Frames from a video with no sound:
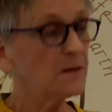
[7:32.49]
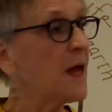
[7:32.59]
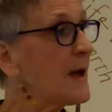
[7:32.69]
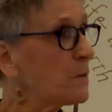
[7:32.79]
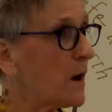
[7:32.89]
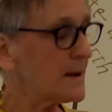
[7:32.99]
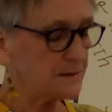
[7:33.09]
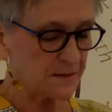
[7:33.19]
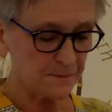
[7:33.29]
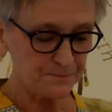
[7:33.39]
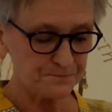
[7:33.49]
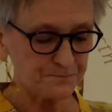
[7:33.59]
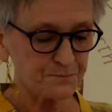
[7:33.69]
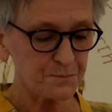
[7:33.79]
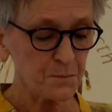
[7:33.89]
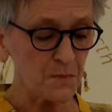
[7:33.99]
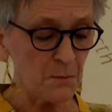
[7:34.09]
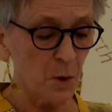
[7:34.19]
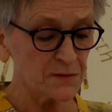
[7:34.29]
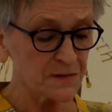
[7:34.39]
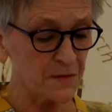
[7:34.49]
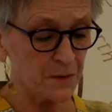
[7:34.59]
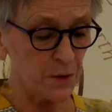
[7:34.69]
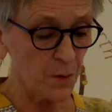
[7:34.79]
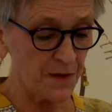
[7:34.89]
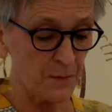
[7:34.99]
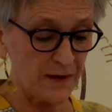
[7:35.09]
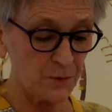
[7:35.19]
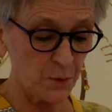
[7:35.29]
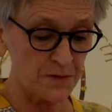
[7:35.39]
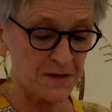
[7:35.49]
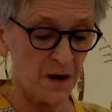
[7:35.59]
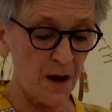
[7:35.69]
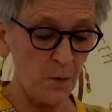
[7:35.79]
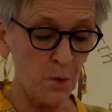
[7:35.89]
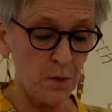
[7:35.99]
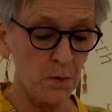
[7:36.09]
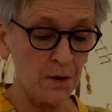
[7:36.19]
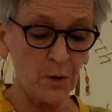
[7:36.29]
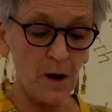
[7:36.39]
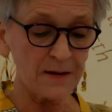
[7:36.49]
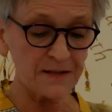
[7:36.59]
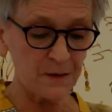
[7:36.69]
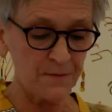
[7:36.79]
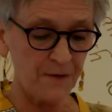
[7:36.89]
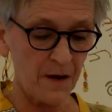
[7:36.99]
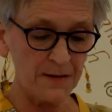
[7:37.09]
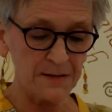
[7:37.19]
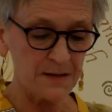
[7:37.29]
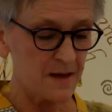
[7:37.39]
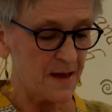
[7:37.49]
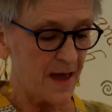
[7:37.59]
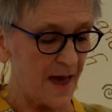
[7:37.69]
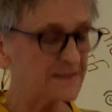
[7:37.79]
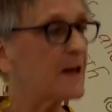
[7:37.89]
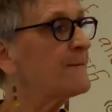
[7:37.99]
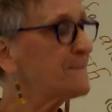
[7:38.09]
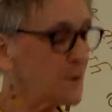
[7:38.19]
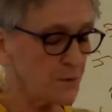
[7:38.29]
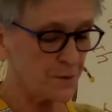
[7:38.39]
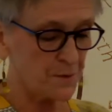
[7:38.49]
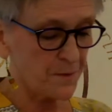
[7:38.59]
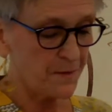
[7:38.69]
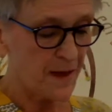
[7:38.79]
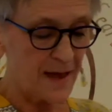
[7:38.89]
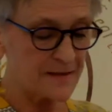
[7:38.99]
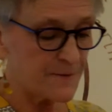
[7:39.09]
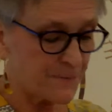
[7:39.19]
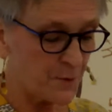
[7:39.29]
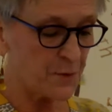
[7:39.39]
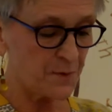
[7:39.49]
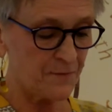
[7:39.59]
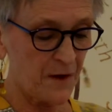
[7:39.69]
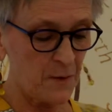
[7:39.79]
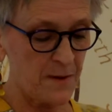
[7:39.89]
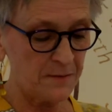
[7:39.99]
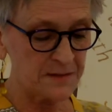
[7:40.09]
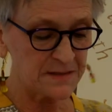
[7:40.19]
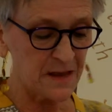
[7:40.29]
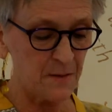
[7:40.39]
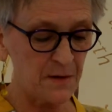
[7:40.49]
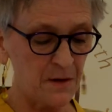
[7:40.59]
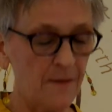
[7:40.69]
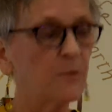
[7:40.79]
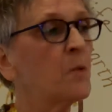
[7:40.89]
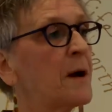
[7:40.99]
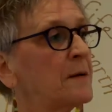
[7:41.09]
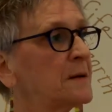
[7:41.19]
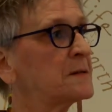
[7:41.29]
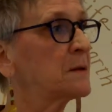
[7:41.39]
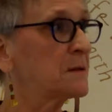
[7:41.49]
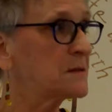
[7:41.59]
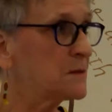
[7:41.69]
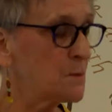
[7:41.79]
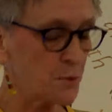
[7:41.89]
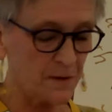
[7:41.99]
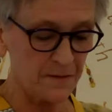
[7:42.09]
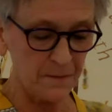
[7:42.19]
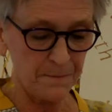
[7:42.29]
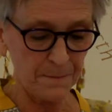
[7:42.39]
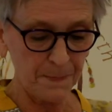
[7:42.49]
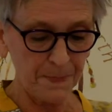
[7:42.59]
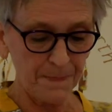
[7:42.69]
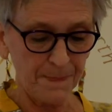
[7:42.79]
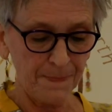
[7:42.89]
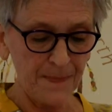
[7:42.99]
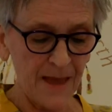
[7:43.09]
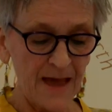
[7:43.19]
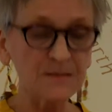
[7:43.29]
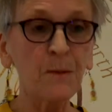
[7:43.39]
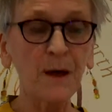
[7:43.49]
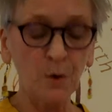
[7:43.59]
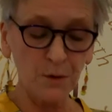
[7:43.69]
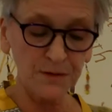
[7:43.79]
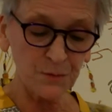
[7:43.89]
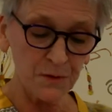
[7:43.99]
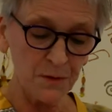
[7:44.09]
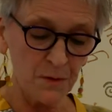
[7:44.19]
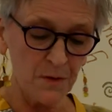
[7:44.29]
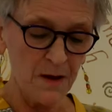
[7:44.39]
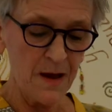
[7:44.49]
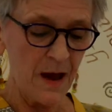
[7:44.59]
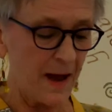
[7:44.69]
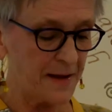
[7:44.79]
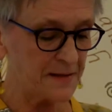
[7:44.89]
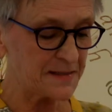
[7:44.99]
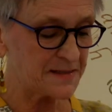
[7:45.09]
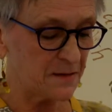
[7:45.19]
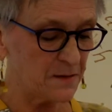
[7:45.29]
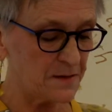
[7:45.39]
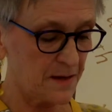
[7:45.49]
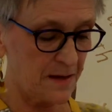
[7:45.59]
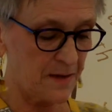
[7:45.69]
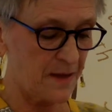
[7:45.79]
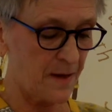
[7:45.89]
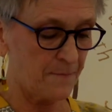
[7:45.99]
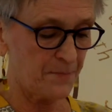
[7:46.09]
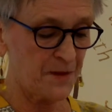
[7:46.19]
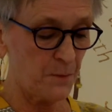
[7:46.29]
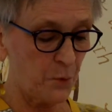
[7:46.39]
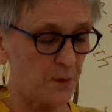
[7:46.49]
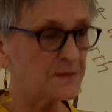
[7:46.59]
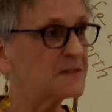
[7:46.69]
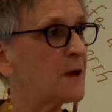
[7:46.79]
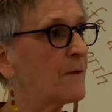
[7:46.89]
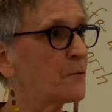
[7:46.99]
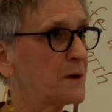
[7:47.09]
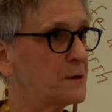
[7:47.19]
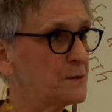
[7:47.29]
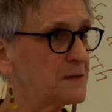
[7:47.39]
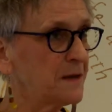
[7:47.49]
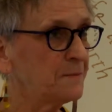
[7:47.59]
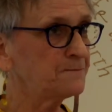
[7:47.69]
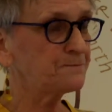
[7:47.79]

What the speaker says: Likewise, most of the clothing my daughters and I wore were garage sale finds, as a further environmental statement of awareness to consumerism. As my girls grew, I instilled in them the importance of reusing,